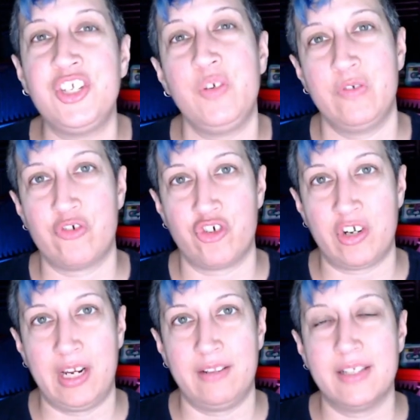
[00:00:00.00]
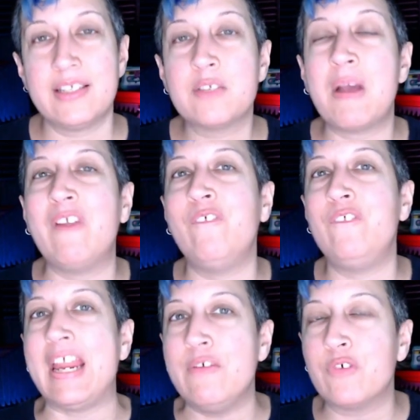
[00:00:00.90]
into the user journey. This is my
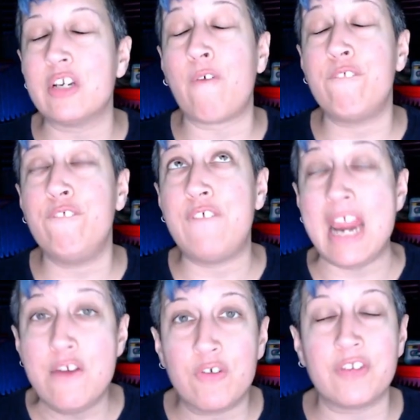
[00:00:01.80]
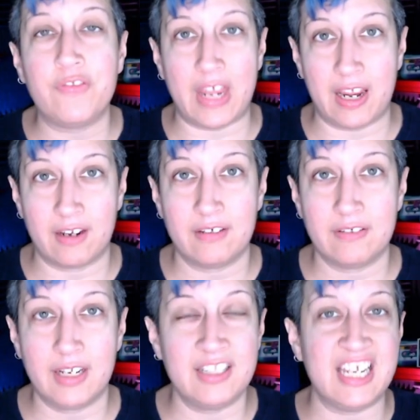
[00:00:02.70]
favorite, favorite
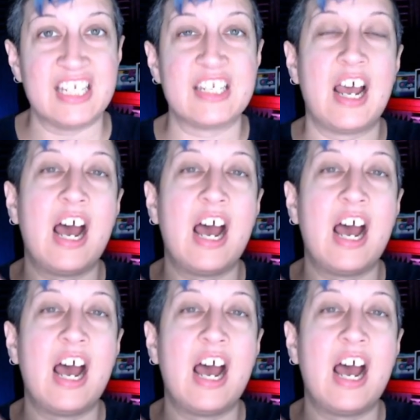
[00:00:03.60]
thing in the